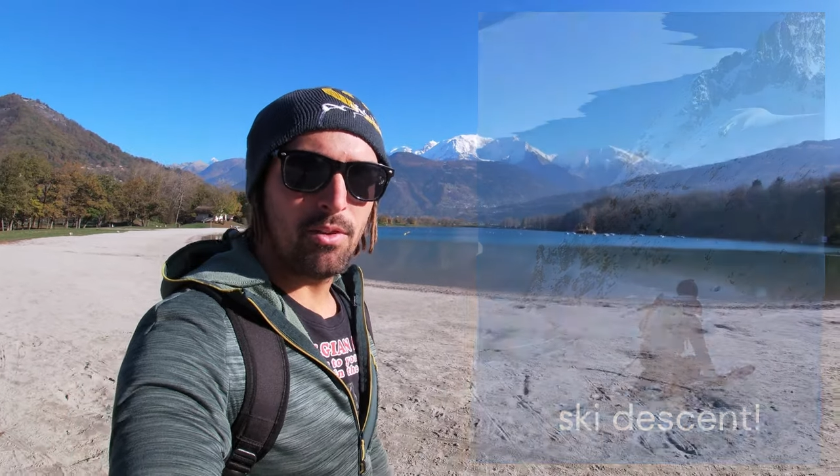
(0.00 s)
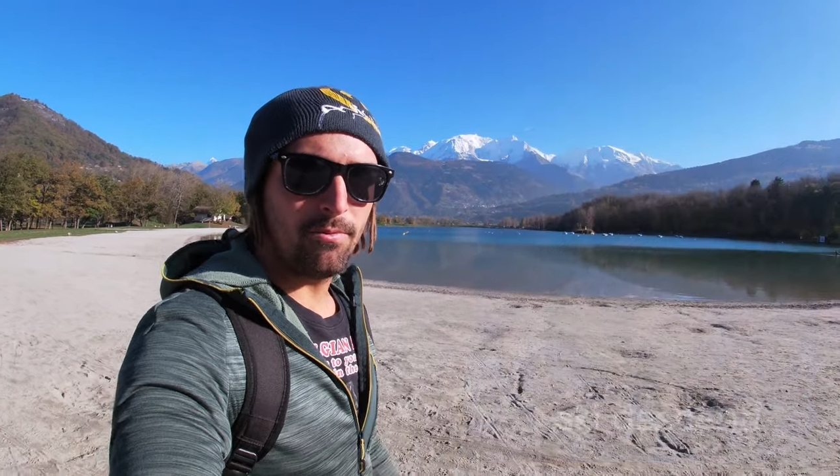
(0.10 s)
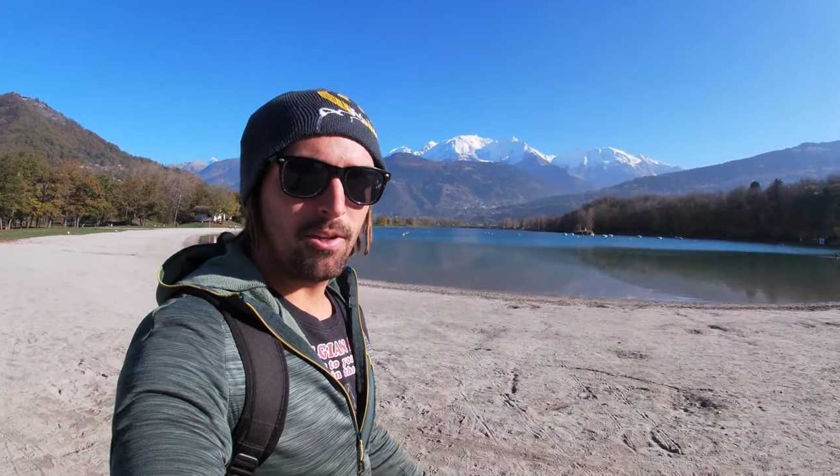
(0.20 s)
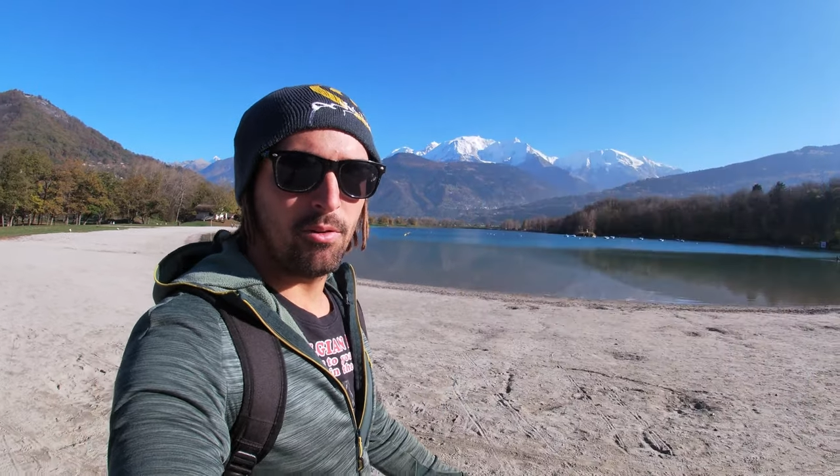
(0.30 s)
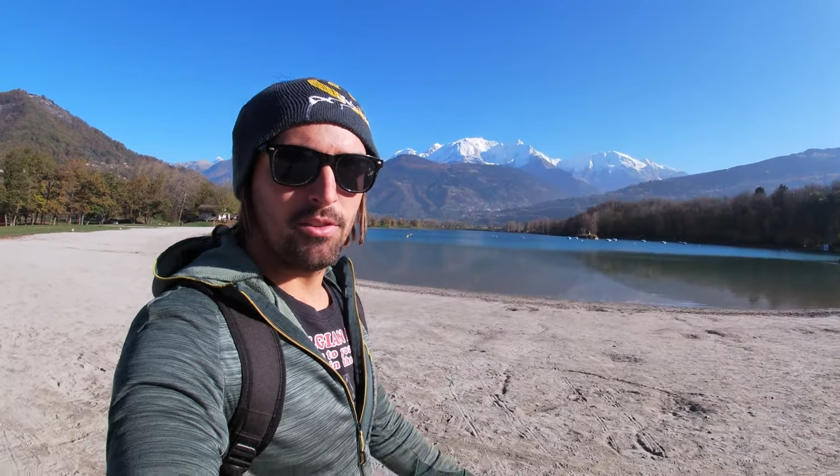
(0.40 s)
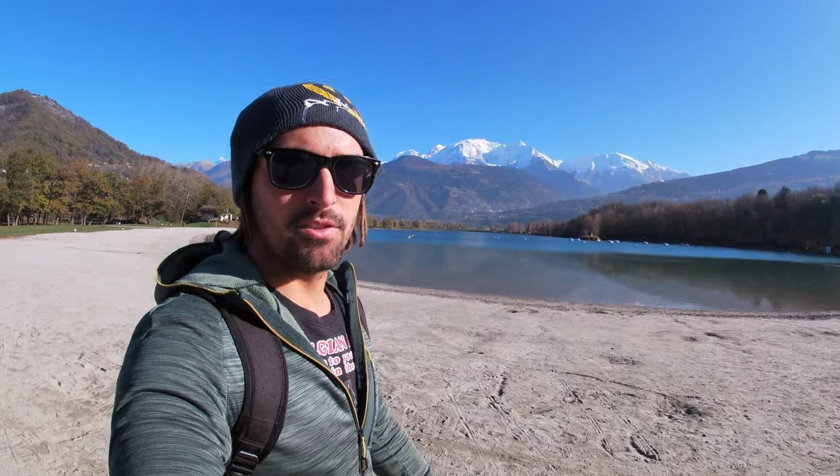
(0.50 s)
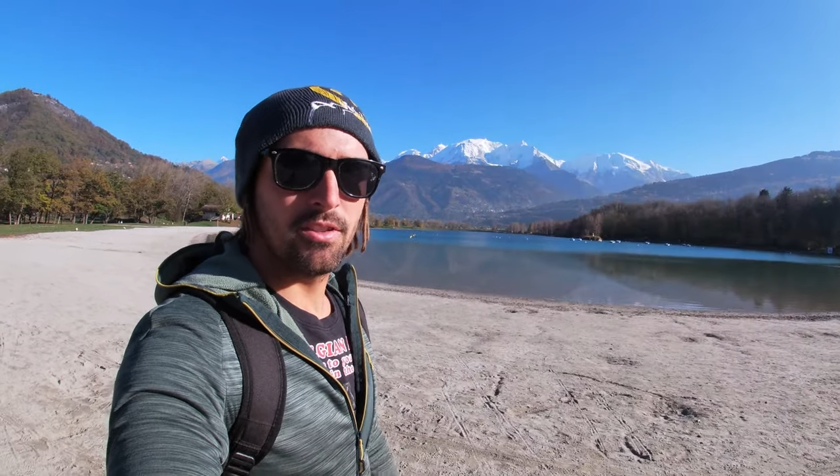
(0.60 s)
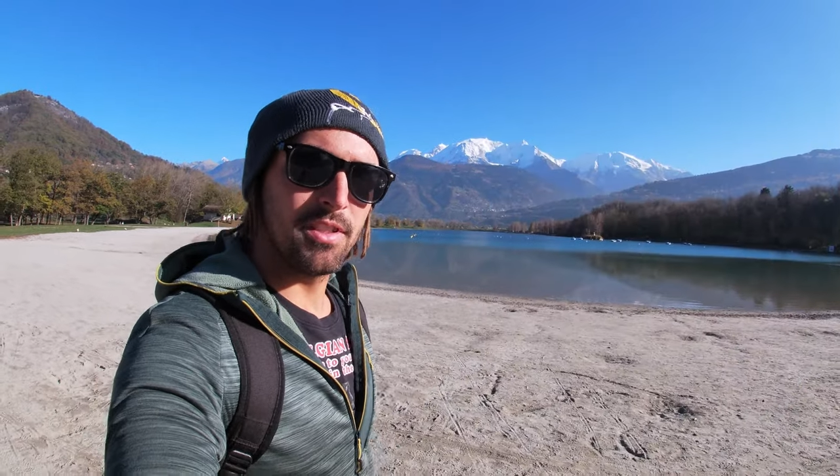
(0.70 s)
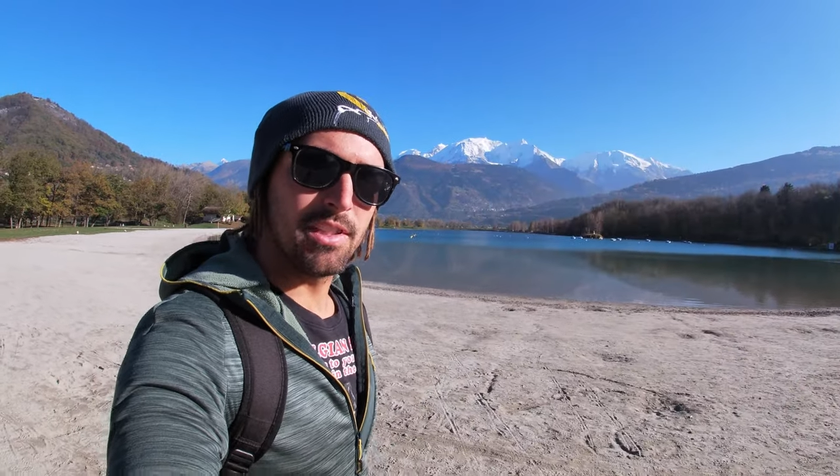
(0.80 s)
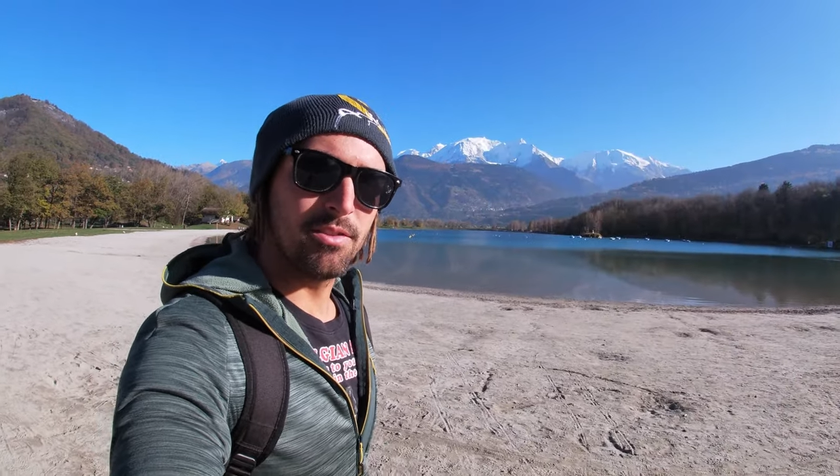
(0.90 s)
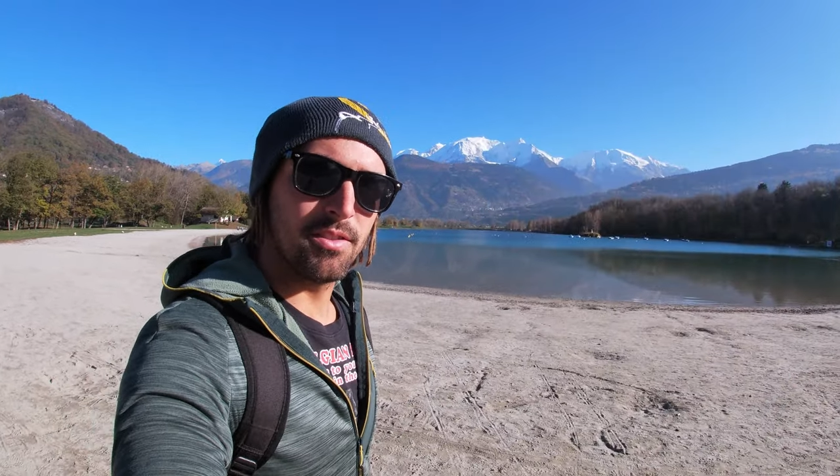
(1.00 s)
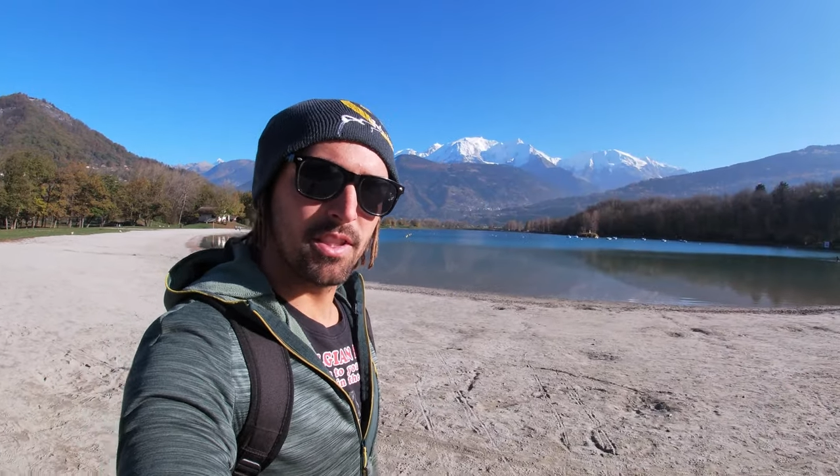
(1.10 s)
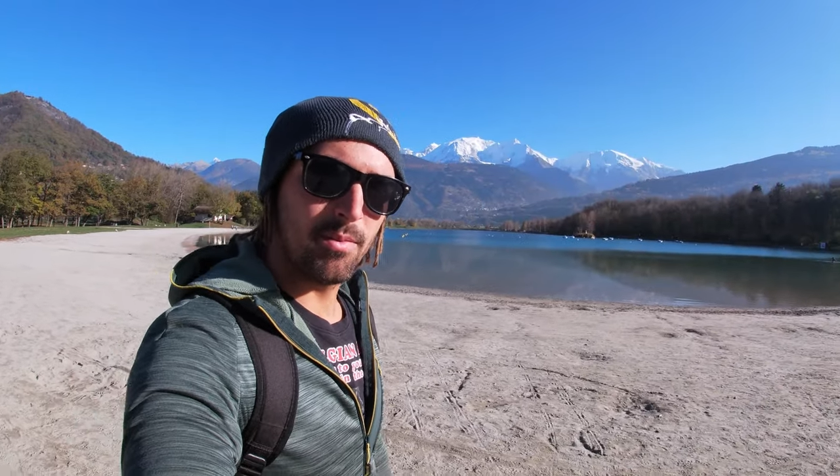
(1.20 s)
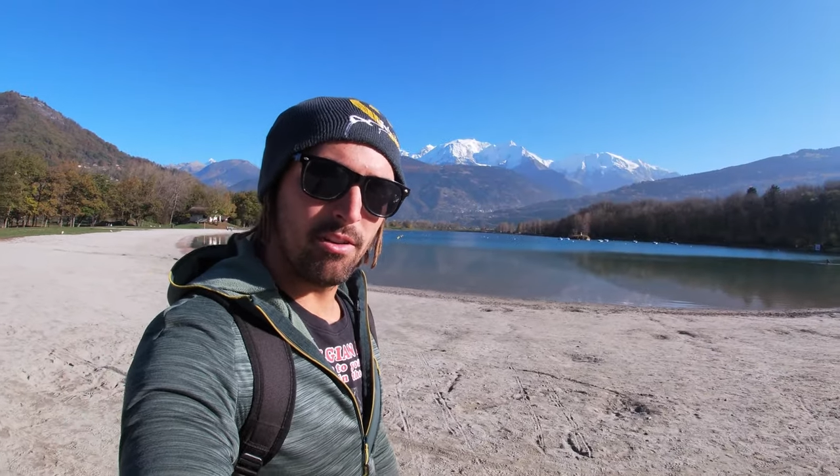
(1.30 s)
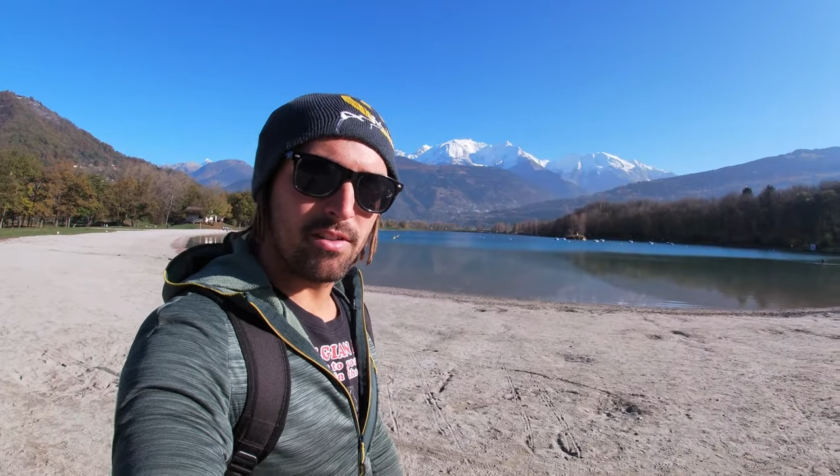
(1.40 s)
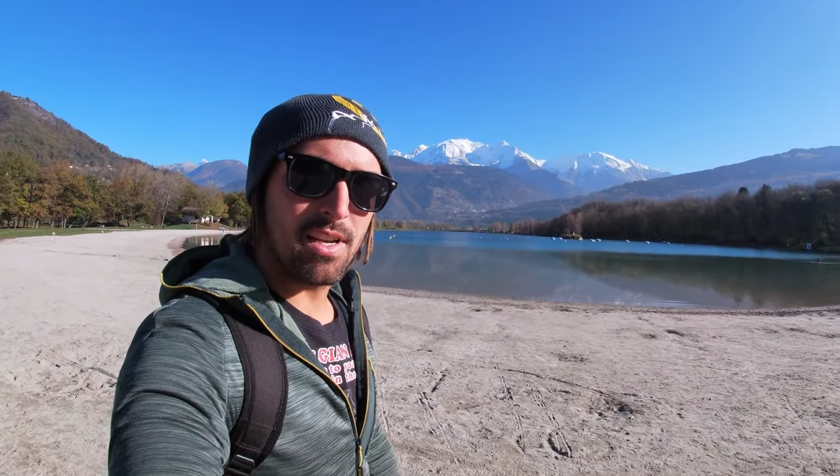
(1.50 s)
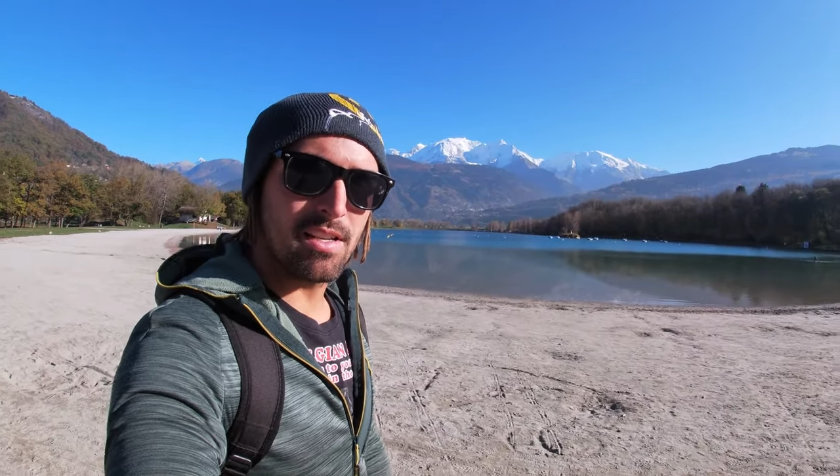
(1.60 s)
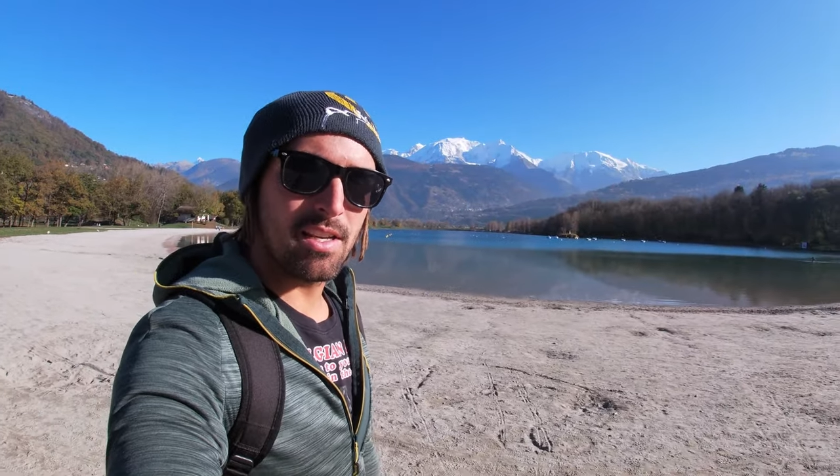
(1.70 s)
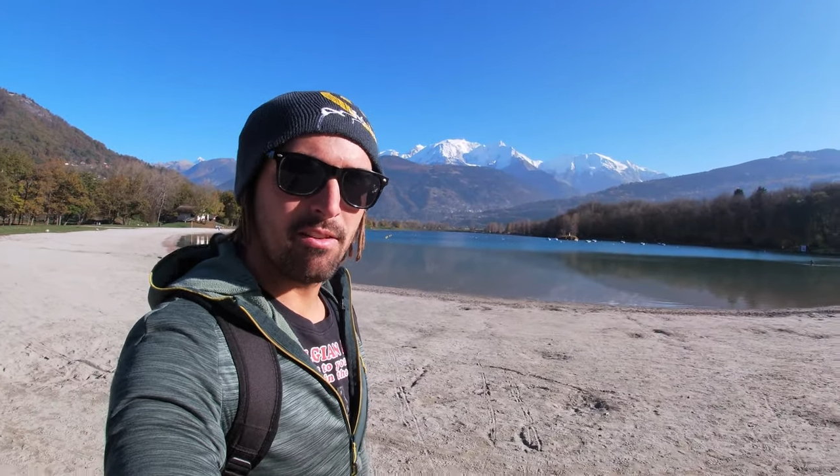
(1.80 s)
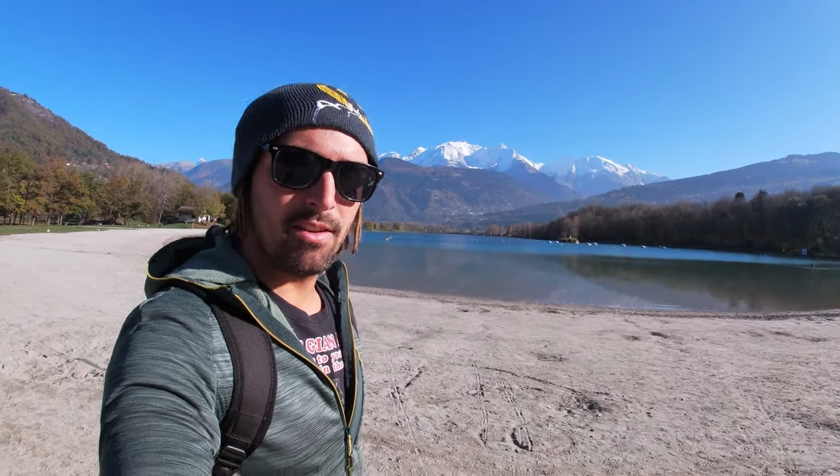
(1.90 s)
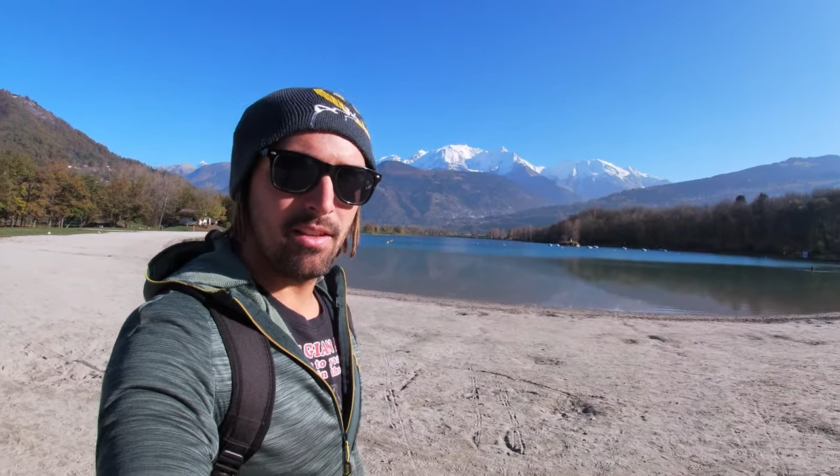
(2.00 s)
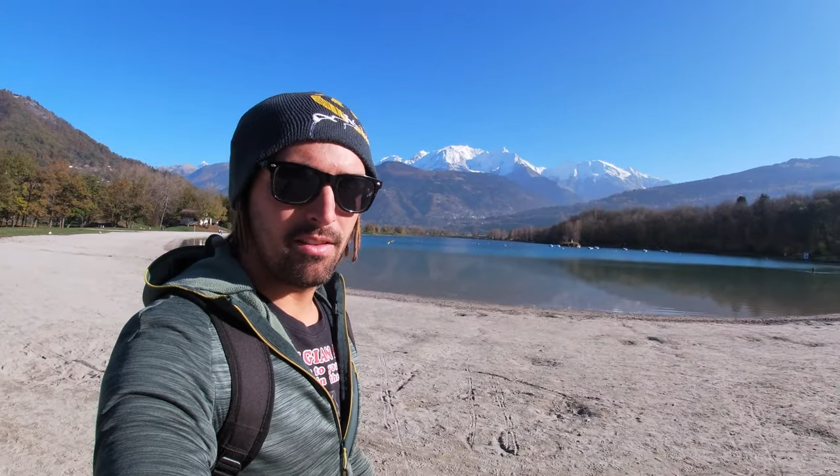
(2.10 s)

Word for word: but for anyone who's got the skills and experience necessary,